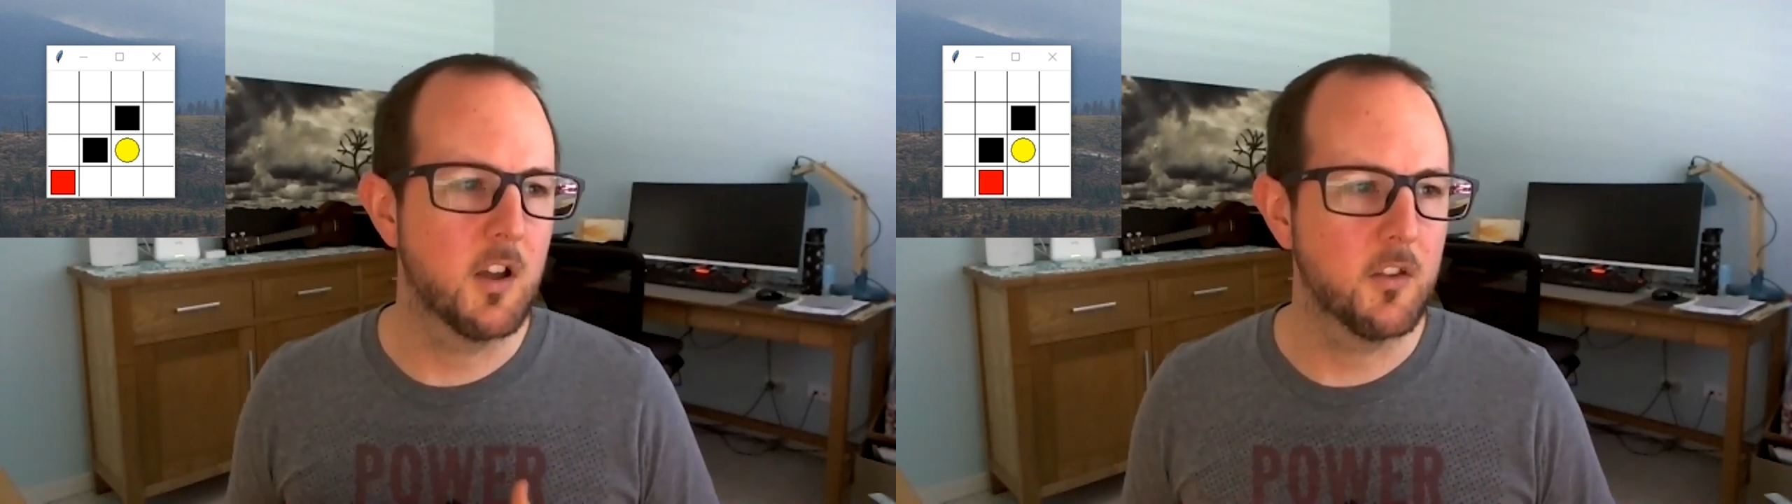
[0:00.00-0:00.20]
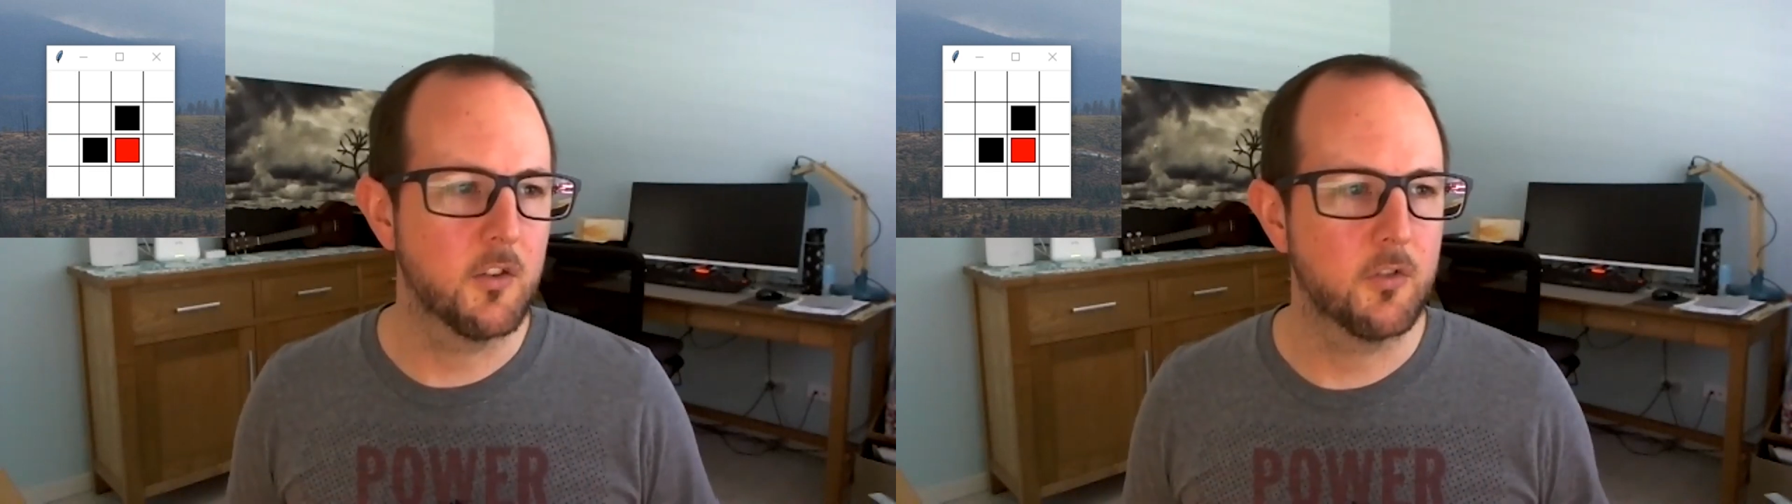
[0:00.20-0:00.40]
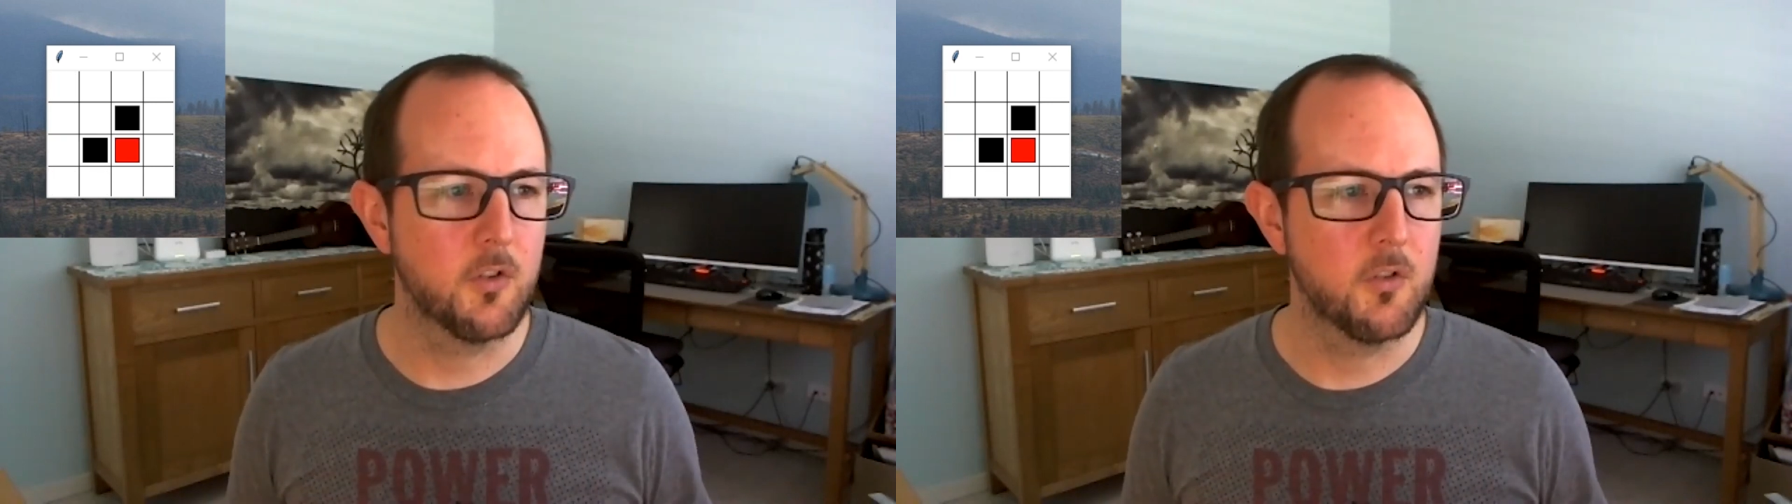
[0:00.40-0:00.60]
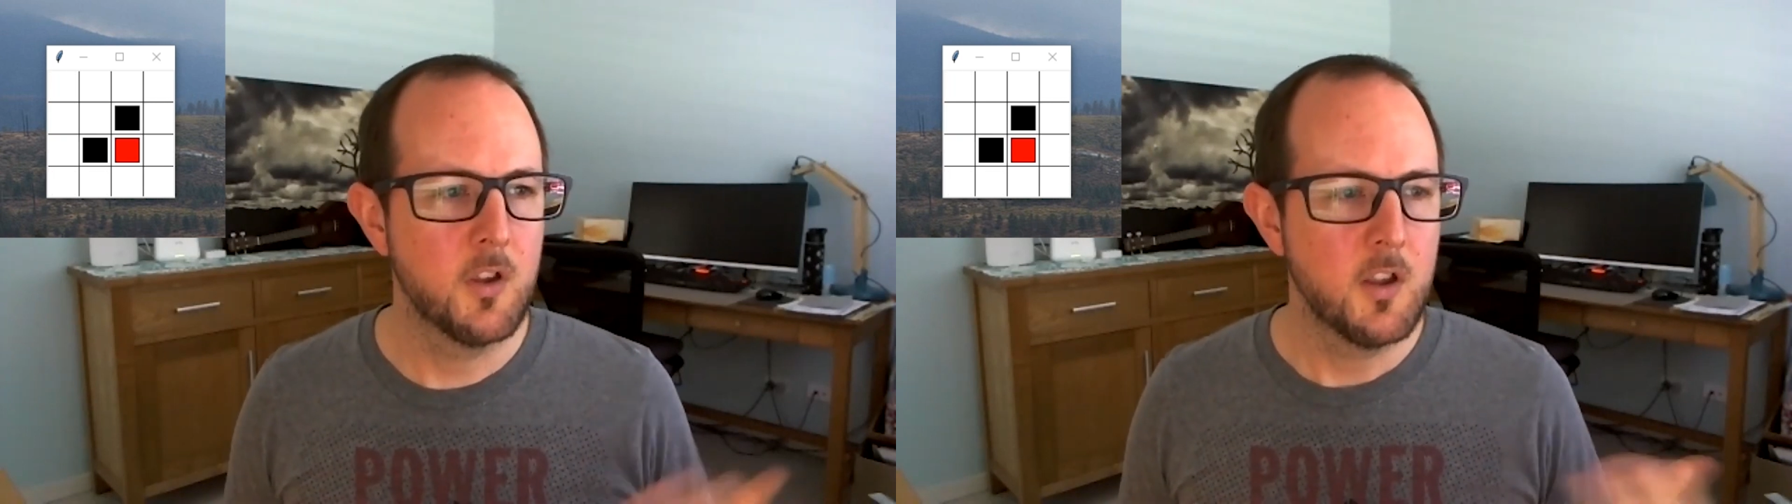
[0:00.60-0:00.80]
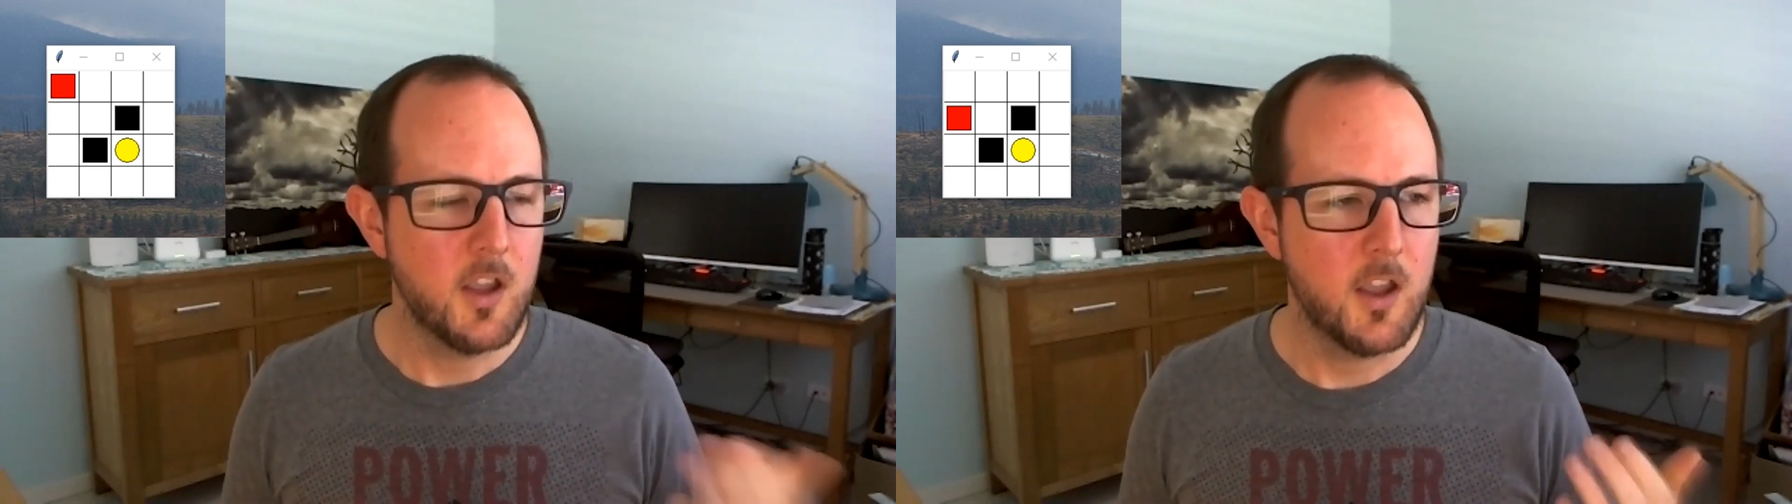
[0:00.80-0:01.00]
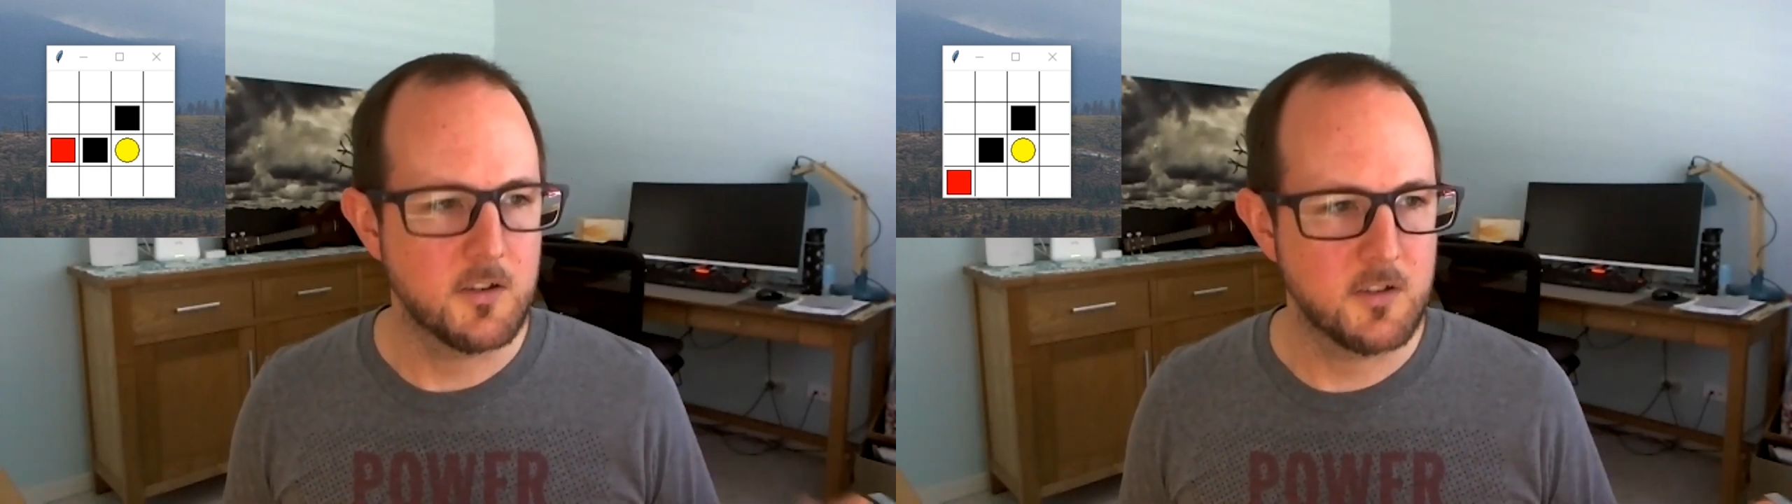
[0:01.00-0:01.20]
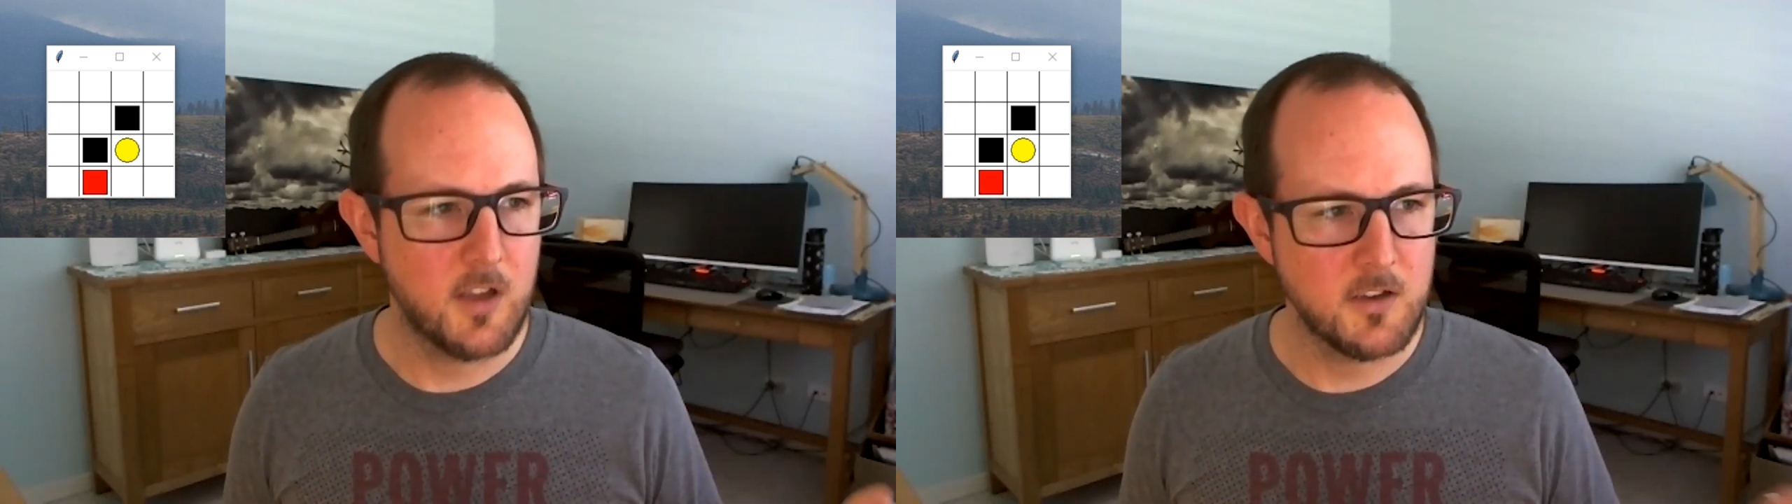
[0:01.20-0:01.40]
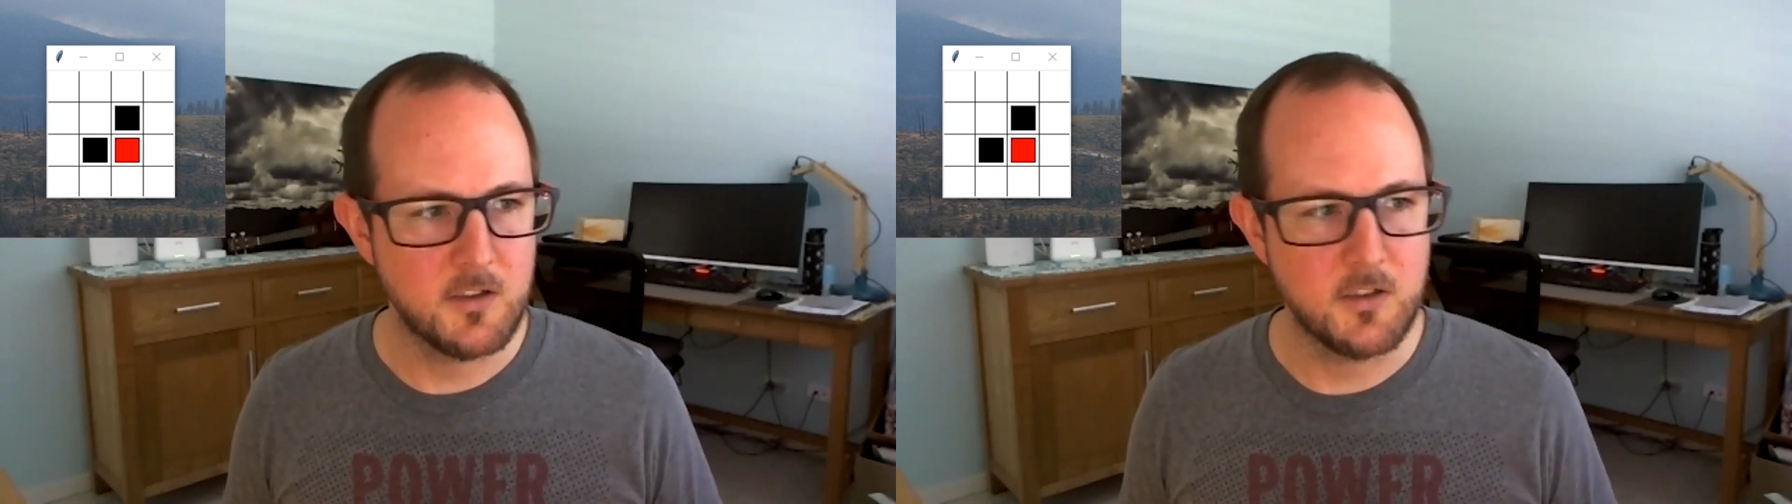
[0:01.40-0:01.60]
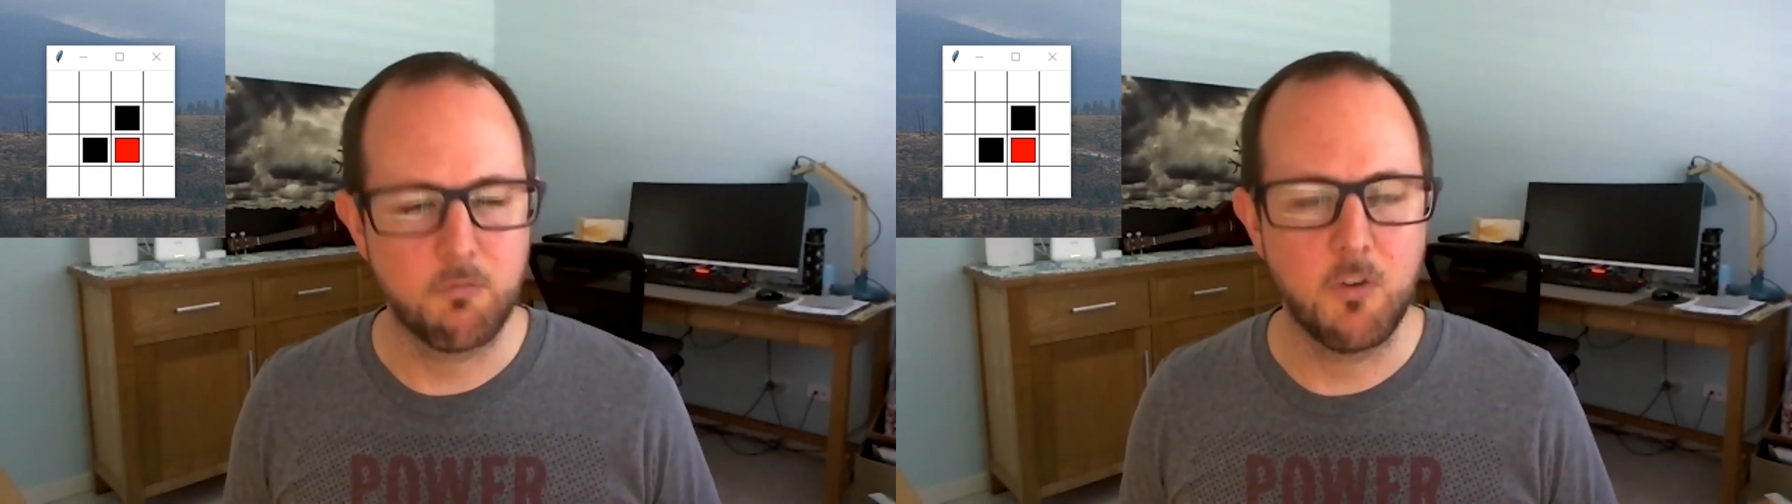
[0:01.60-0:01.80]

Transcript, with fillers: So as, as this red